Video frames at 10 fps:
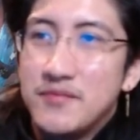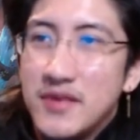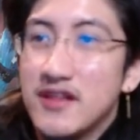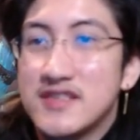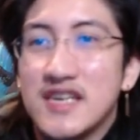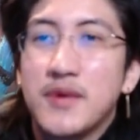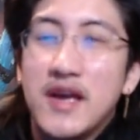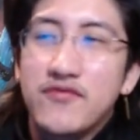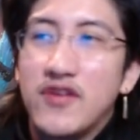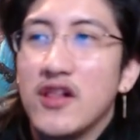It looks like we have
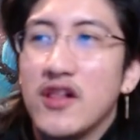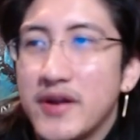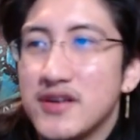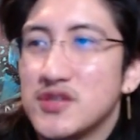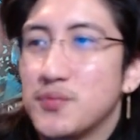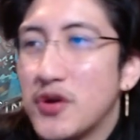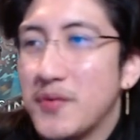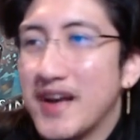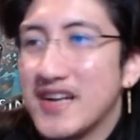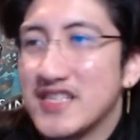Valhir support
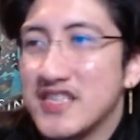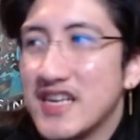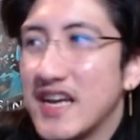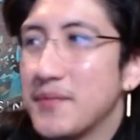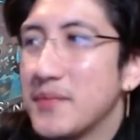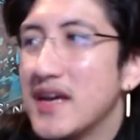package today,